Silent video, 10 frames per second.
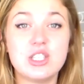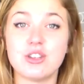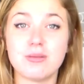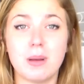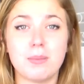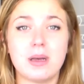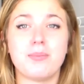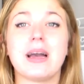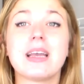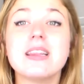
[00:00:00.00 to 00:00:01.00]
Do you remember
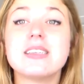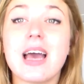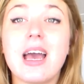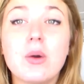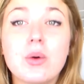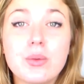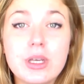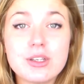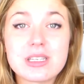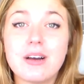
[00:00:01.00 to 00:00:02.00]
back in the day when
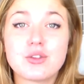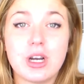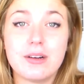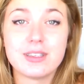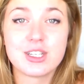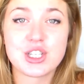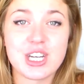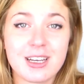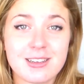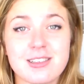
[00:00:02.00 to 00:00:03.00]
we used to have traveller's
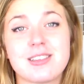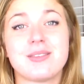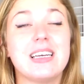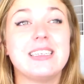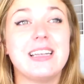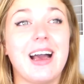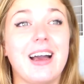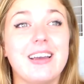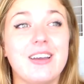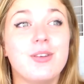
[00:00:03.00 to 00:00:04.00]
checks?
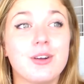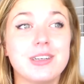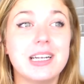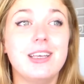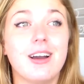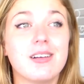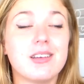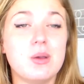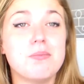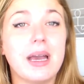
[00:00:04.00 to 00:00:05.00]
Now, if you're really
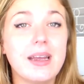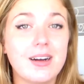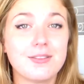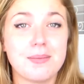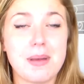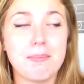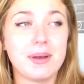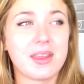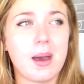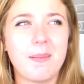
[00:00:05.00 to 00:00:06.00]
young, you may not
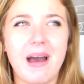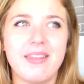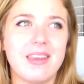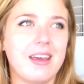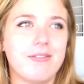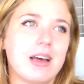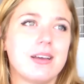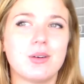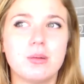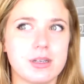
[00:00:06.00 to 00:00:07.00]
remember them, and they've
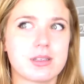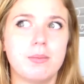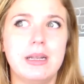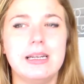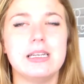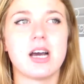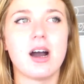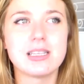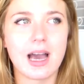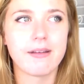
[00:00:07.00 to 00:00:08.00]
like almost completely
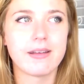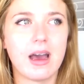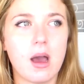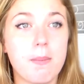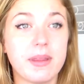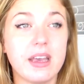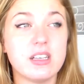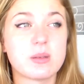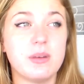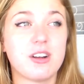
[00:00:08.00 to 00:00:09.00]
died out now, but they
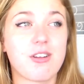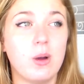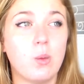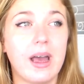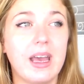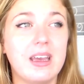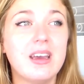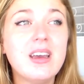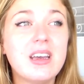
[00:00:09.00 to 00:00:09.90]
used to be a great way.